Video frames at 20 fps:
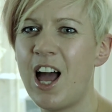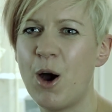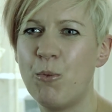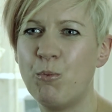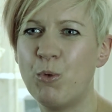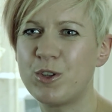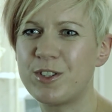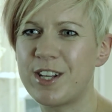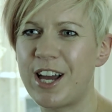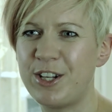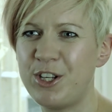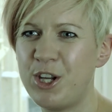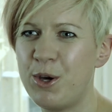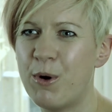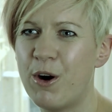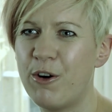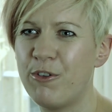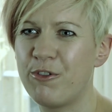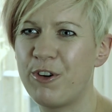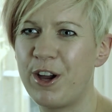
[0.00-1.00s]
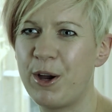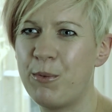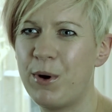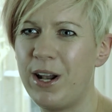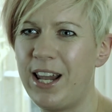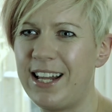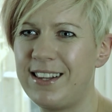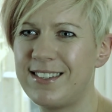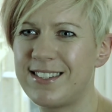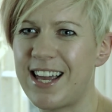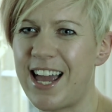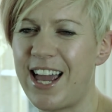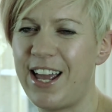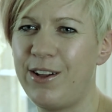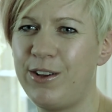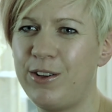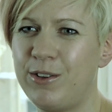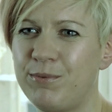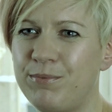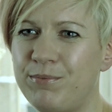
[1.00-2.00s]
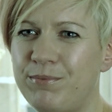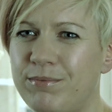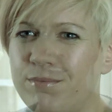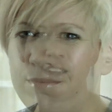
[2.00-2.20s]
and what our new offering will entail.